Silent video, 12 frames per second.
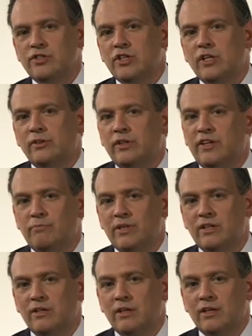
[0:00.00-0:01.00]
in childhood have
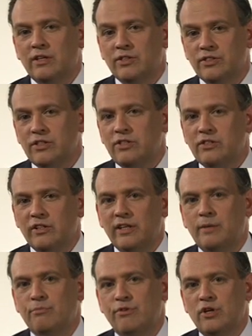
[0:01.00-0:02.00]
been
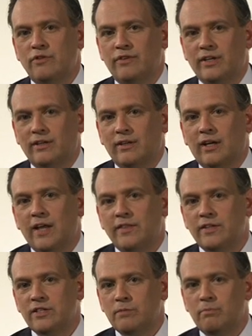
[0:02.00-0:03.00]
consistently improving,
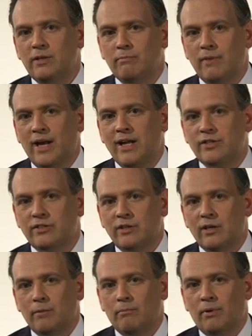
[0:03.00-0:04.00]
and this has been matched
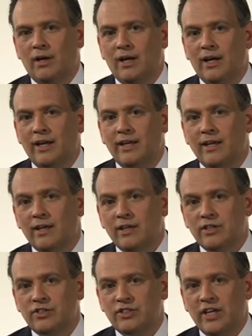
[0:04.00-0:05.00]
by
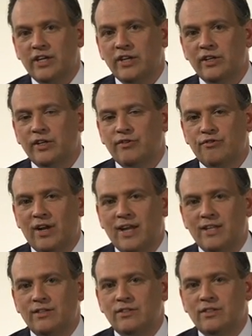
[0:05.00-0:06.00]
secular
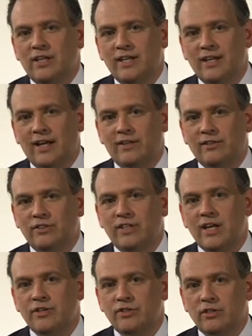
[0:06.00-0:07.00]
trends in adult
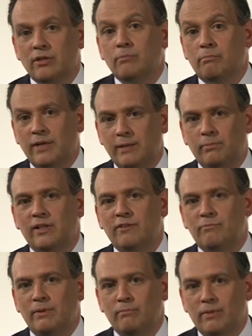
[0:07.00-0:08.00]
stature. People
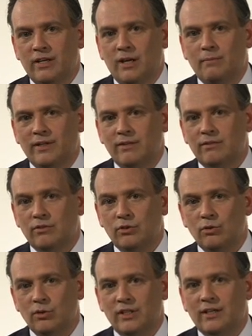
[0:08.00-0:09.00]
have been becoming
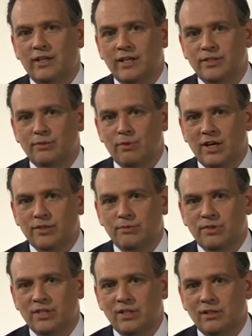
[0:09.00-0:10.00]
taller as
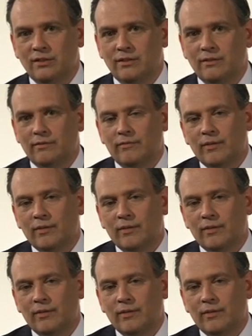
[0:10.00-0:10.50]
a result.